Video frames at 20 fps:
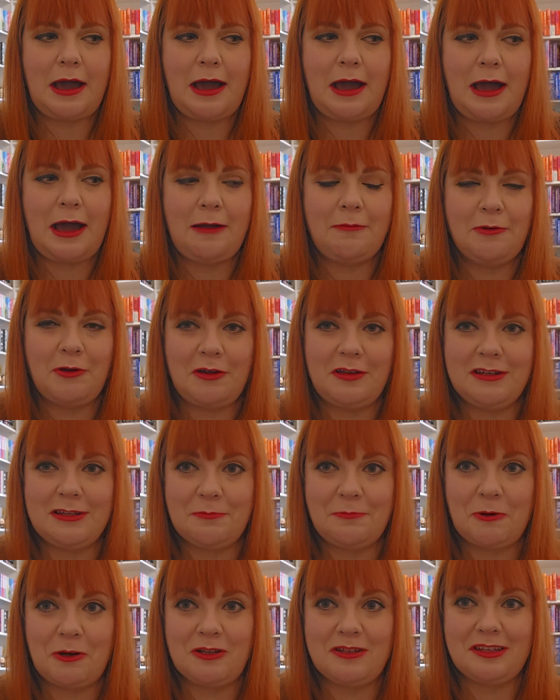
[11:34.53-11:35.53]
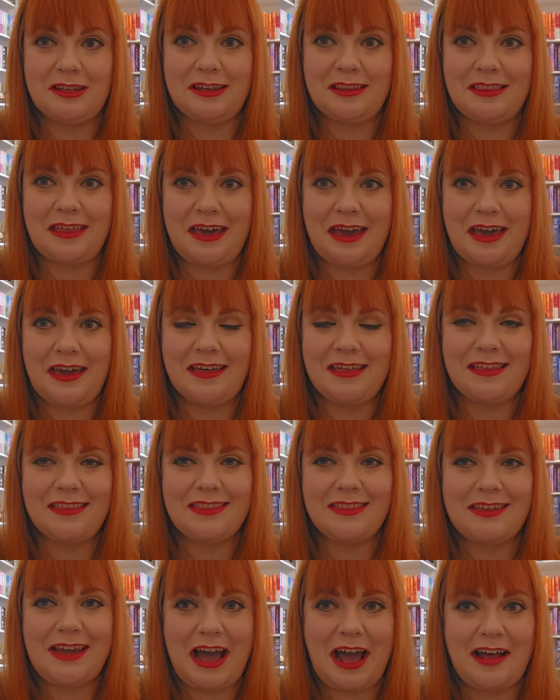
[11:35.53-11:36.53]
I'm going to put in there
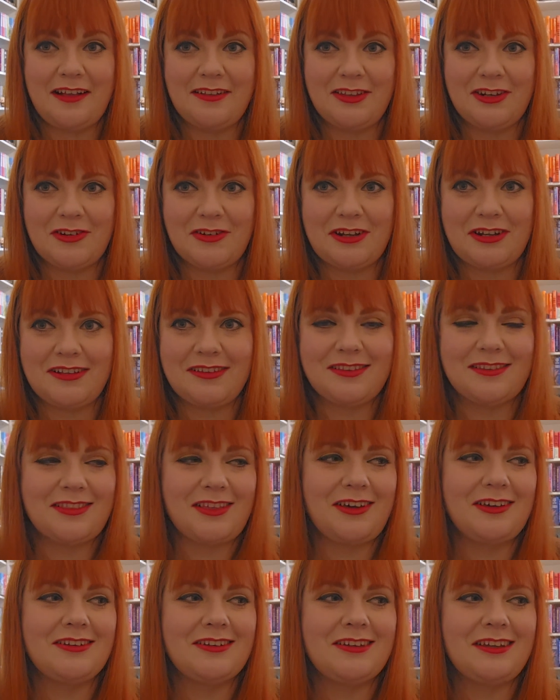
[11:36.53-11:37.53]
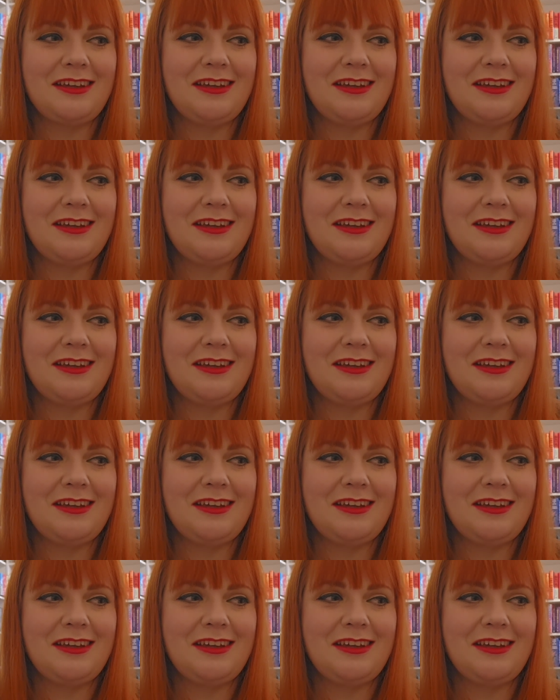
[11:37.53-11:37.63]
the asterisk that